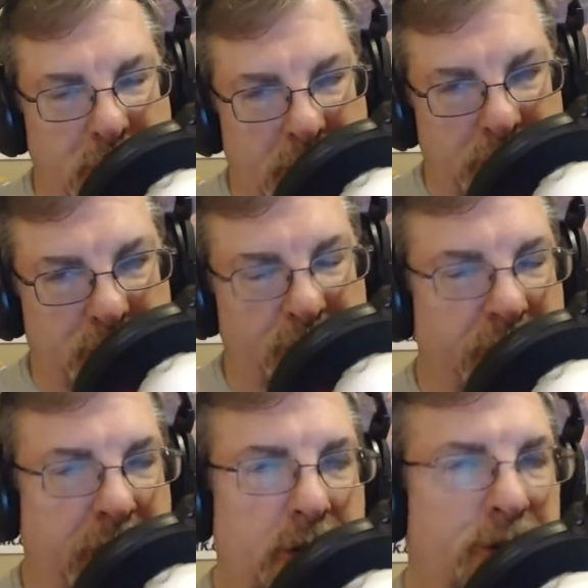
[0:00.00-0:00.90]

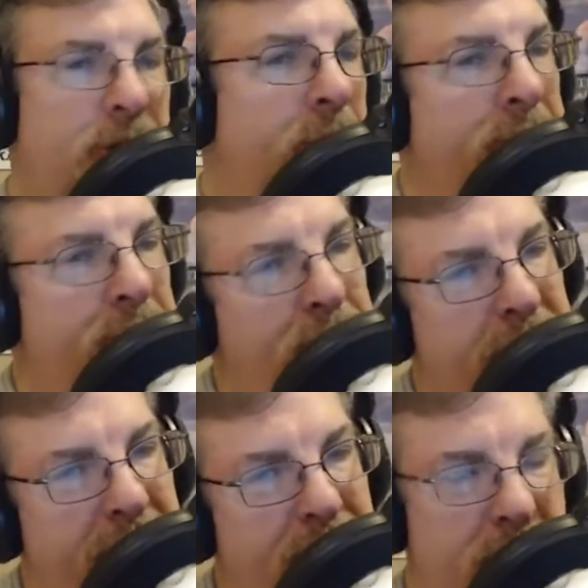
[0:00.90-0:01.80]
souvenirs, and you could put the two
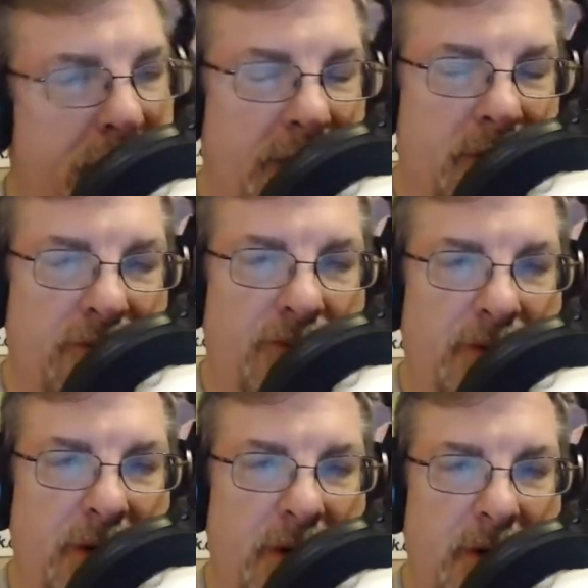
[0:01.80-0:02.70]
together, and you got
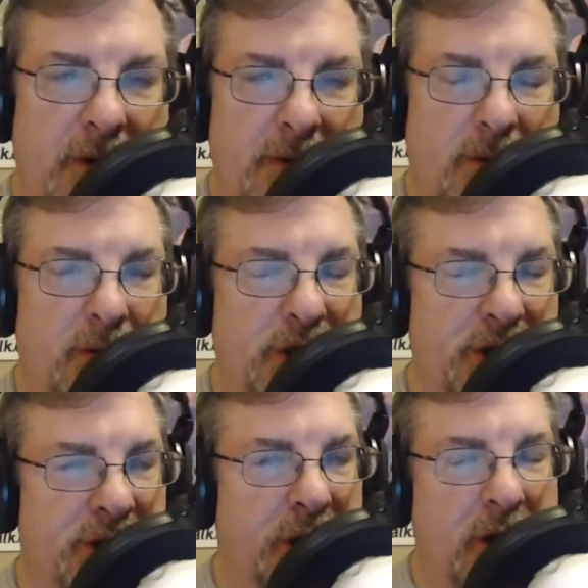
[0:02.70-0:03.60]
the
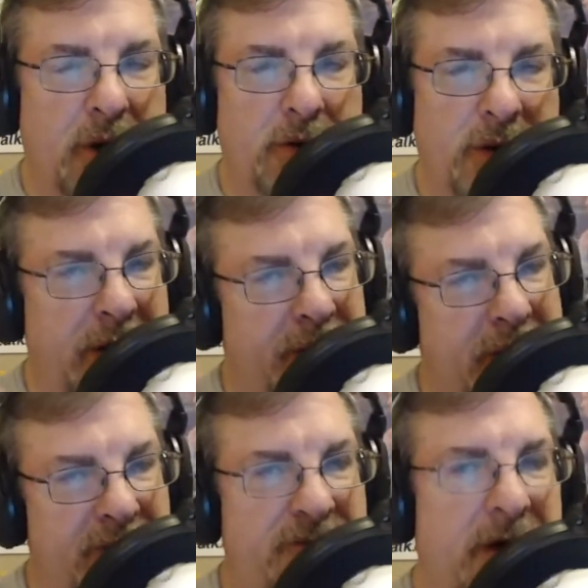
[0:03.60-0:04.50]
GC code to that
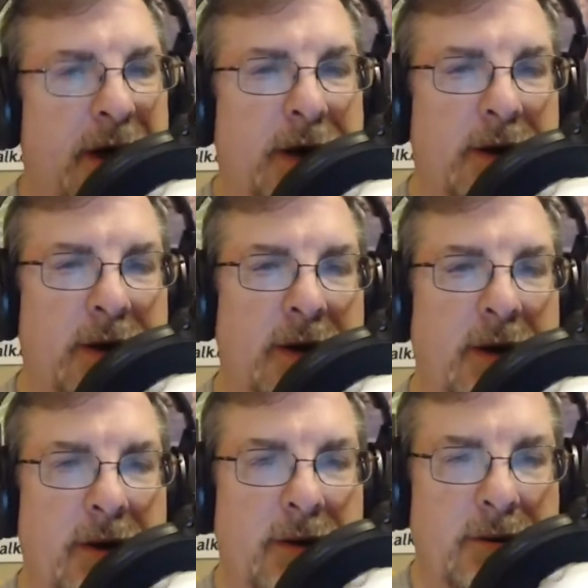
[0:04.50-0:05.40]
kind of fake
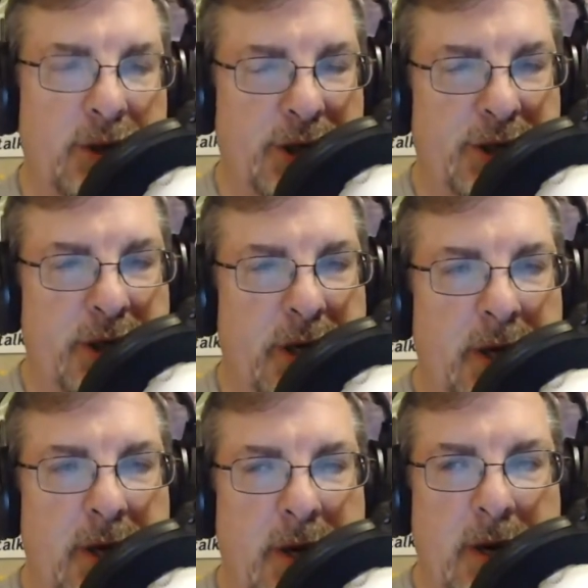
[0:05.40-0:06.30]

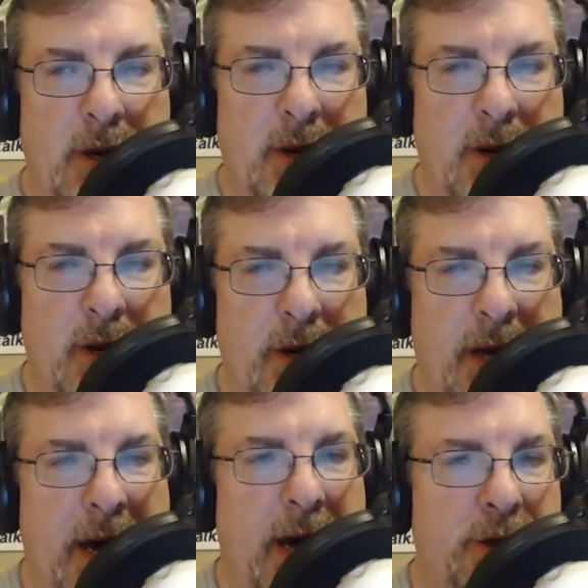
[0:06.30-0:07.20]
GC
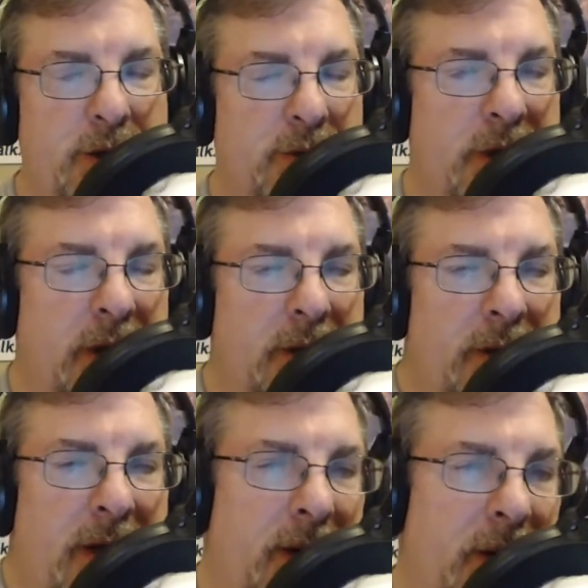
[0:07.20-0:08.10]
cache. So it was kind
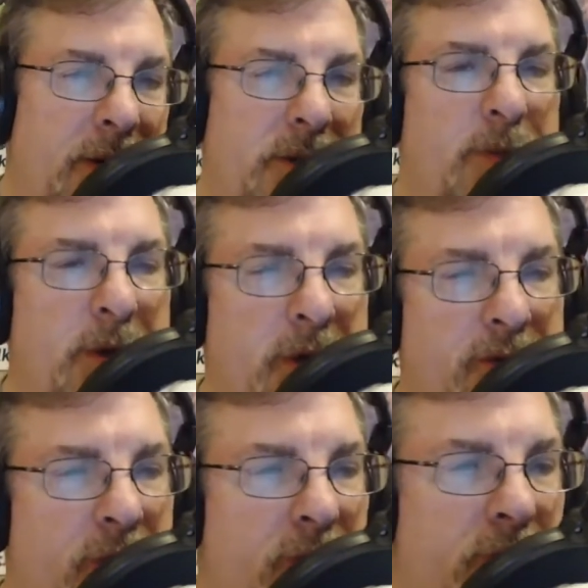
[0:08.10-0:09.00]
of neat. Something
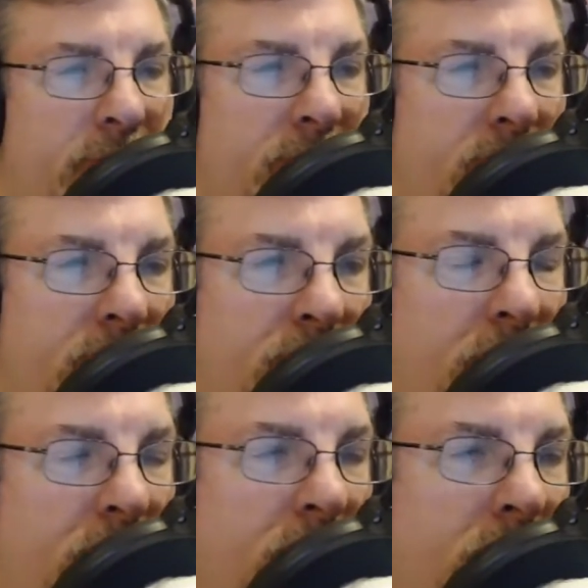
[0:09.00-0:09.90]
different was
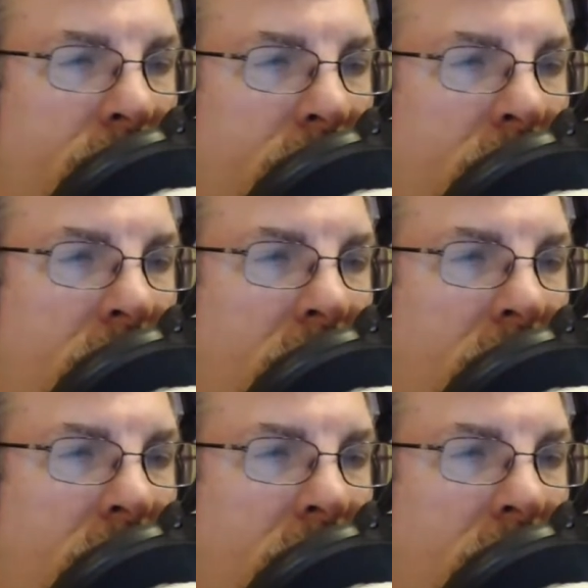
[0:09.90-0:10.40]
pretty cool. So